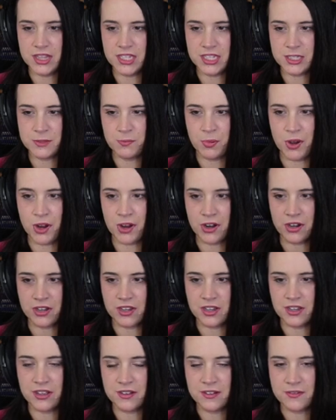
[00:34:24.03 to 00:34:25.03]
in this
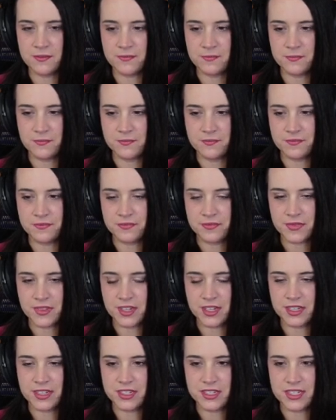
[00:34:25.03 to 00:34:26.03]
park.
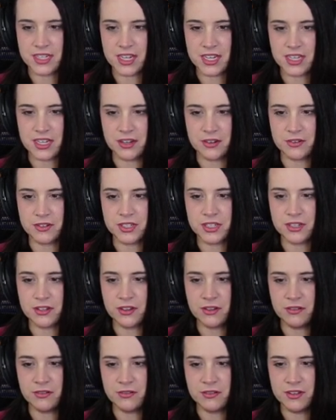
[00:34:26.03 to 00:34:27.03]
ten years
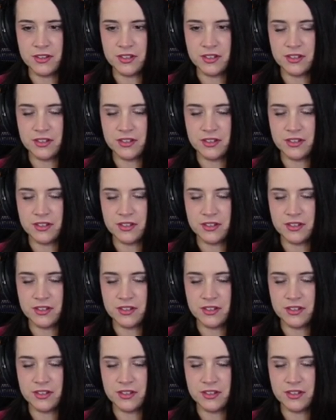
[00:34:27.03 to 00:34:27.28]
ago?